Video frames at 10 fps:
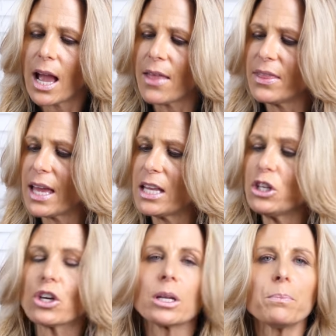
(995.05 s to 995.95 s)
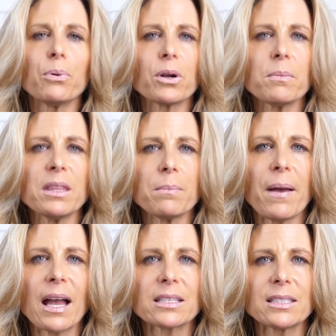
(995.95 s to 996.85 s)
and then you're going to put him in the
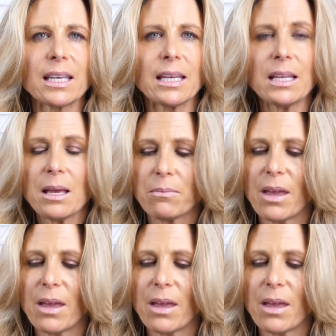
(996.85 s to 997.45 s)
back seat,